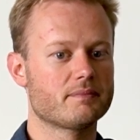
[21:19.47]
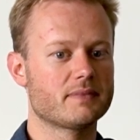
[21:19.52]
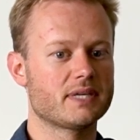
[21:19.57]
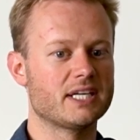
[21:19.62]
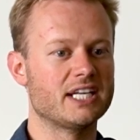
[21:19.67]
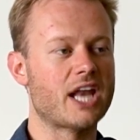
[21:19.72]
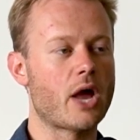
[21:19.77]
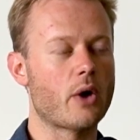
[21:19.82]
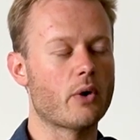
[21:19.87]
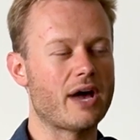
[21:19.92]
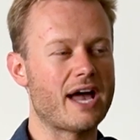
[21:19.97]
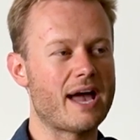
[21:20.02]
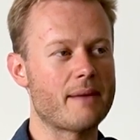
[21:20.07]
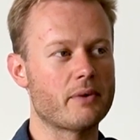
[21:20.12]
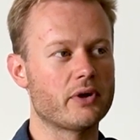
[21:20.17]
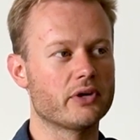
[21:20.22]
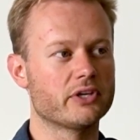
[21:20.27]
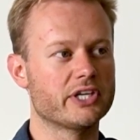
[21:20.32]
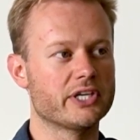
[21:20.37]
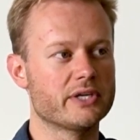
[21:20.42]
lower
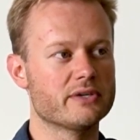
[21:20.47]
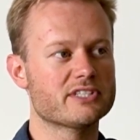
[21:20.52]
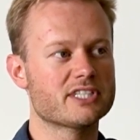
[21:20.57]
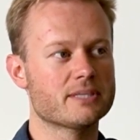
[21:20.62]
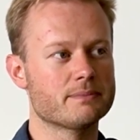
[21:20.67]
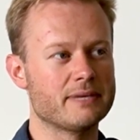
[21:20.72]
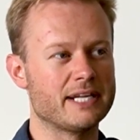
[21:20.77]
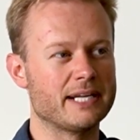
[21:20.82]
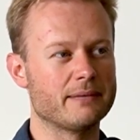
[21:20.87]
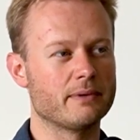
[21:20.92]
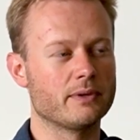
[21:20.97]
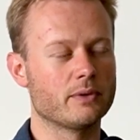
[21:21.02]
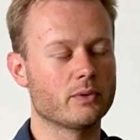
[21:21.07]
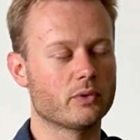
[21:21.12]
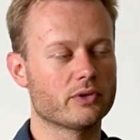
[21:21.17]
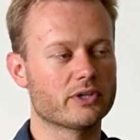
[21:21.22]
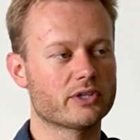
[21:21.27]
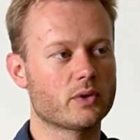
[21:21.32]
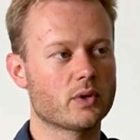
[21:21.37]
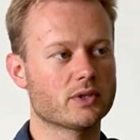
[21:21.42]
MOQs, so minimum
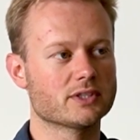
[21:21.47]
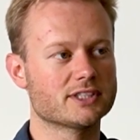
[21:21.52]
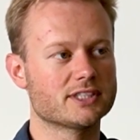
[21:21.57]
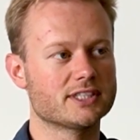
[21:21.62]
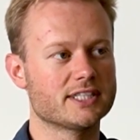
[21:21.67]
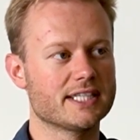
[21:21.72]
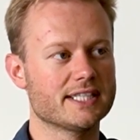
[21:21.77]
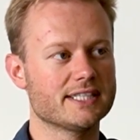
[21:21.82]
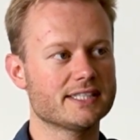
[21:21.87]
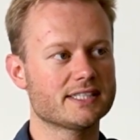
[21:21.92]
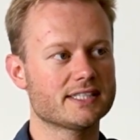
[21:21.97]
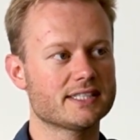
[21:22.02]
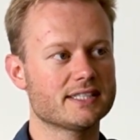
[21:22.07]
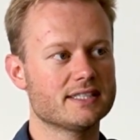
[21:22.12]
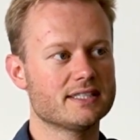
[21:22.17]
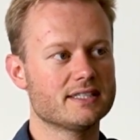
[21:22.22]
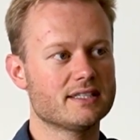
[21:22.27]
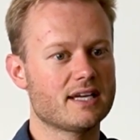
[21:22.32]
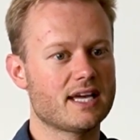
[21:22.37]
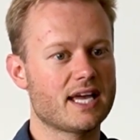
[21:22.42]
order quantities,
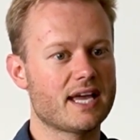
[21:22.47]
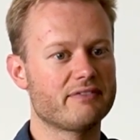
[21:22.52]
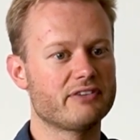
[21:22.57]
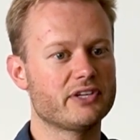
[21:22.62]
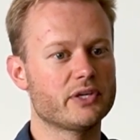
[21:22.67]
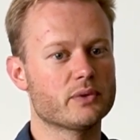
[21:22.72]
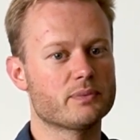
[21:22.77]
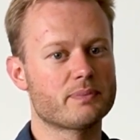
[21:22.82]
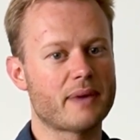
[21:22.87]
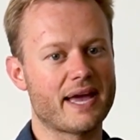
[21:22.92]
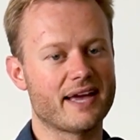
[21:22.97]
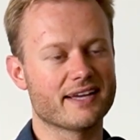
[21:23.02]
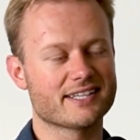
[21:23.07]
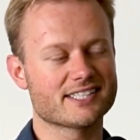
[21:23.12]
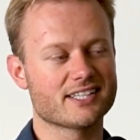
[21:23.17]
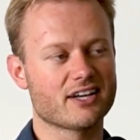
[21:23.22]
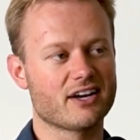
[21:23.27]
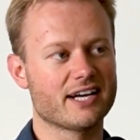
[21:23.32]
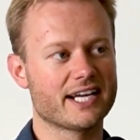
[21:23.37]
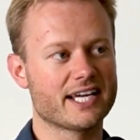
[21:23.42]
if you pay a
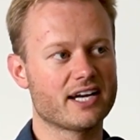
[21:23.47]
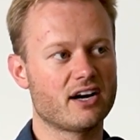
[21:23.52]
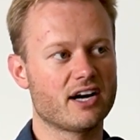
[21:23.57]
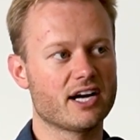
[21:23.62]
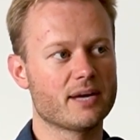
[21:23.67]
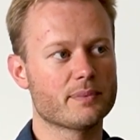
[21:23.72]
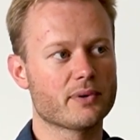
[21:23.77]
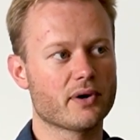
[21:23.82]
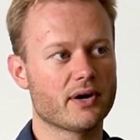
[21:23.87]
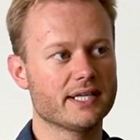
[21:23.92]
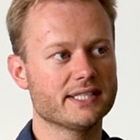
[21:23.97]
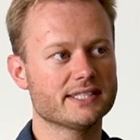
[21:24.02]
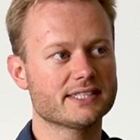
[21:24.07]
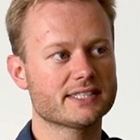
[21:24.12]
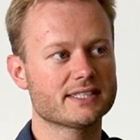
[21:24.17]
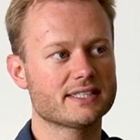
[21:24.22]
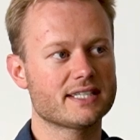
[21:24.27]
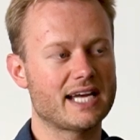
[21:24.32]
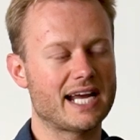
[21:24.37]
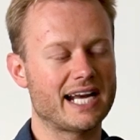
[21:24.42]
slightly higher price,
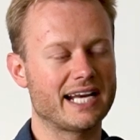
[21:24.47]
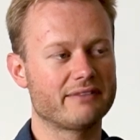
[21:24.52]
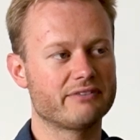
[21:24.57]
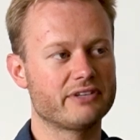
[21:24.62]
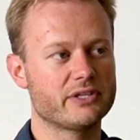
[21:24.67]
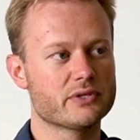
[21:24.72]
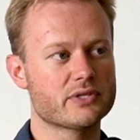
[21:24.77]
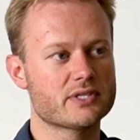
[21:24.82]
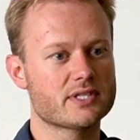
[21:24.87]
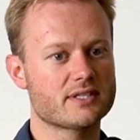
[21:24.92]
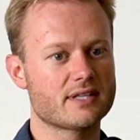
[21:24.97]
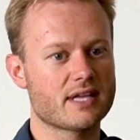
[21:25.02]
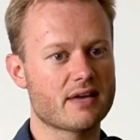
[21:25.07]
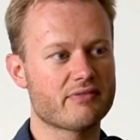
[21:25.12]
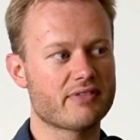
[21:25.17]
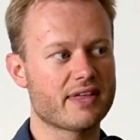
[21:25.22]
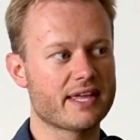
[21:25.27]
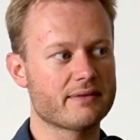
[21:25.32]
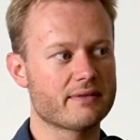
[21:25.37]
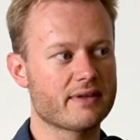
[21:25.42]
and
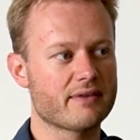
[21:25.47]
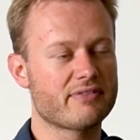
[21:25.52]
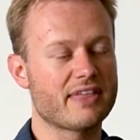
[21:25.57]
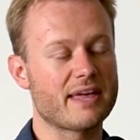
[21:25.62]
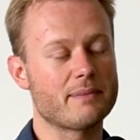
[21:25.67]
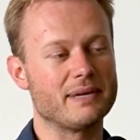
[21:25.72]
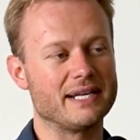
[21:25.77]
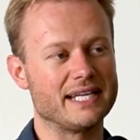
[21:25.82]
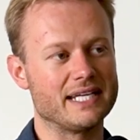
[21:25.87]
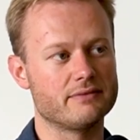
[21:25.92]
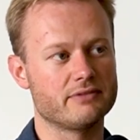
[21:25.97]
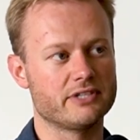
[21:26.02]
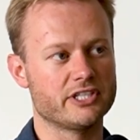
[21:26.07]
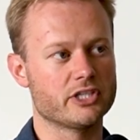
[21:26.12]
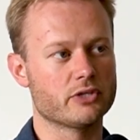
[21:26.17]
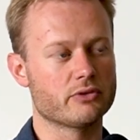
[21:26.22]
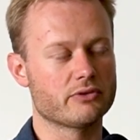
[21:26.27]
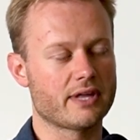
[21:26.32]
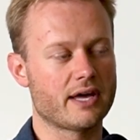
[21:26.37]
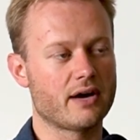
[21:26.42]
if they believe in
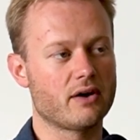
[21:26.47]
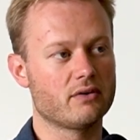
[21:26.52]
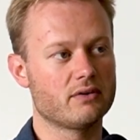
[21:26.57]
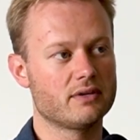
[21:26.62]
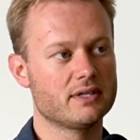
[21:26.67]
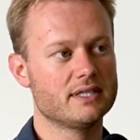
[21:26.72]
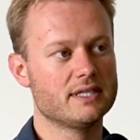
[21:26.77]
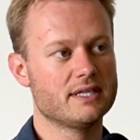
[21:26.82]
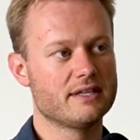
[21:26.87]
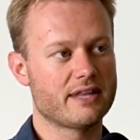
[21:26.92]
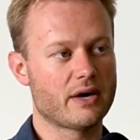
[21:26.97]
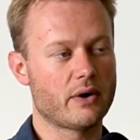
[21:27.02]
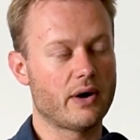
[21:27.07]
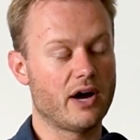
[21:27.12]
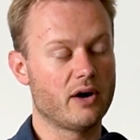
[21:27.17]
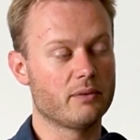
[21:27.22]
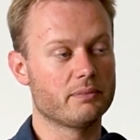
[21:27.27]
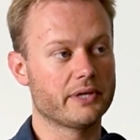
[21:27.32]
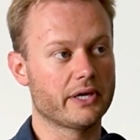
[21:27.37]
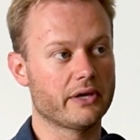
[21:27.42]
you, they'll
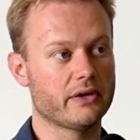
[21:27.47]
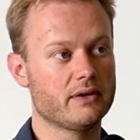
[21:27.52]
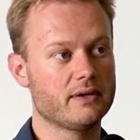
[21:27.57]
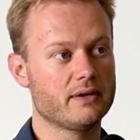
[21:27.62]
help you.